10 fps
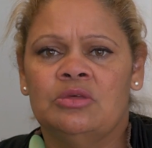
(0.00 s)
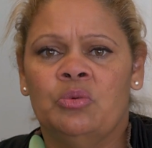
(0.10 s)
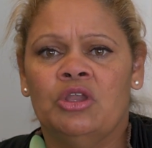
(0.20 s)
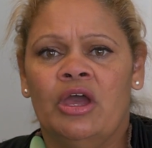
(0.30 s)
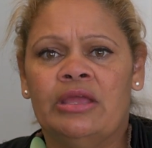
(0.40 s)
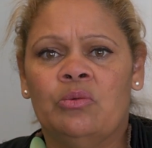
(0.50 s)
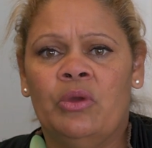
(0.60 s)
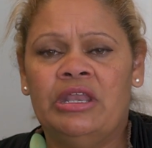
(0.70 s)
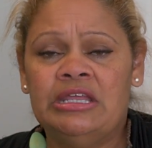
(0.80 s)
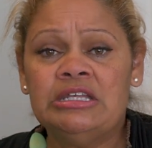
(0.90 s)
So when I
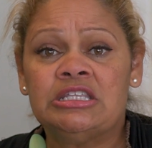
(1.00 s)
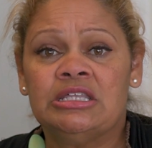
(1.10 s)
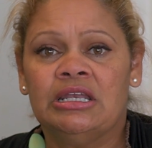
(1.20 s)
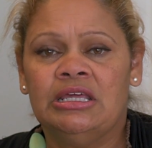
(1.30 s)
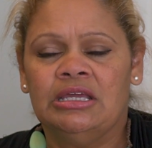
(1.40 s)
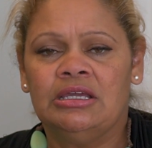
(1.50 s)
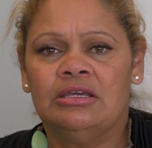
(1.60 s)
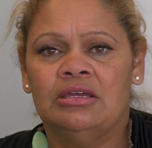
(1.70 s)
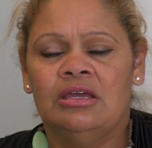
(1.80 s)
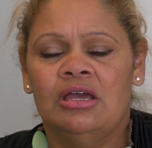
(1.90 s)
went into the link,
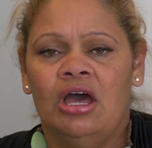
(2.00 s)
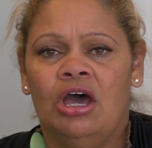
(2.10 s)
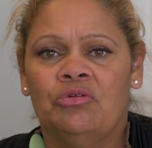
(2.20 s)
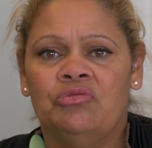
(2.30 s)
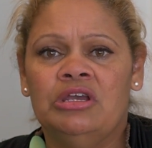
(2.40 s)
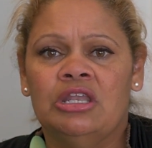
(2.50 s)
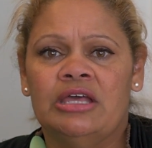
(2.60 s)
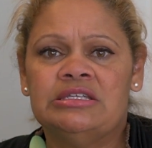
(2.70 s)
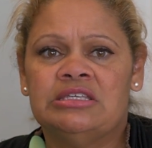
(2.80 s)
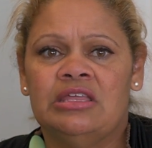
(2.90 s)
I
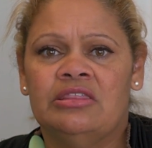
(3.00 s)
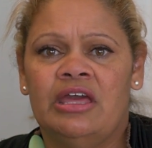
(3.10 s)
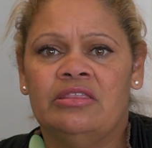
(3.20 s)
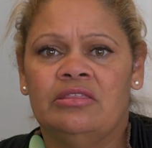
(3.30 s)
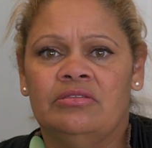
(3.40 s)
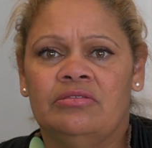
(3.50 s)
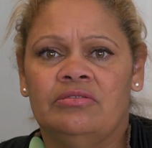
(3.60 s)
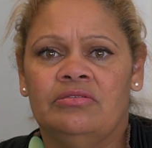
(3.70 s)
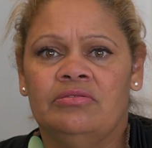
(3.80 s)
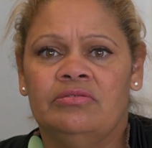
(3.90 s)
realized then that
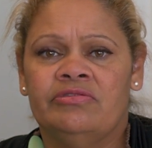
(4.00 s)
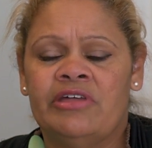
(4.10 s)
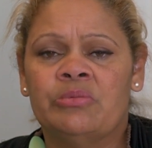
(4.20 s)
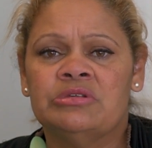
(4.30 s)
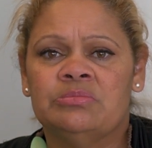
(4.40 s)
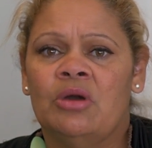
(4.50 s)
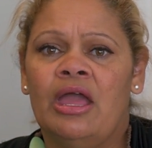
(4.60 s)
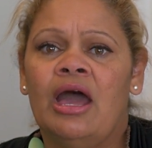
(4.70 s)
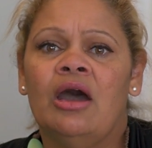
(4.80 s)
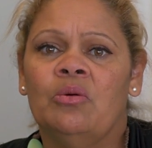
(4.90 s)
that was my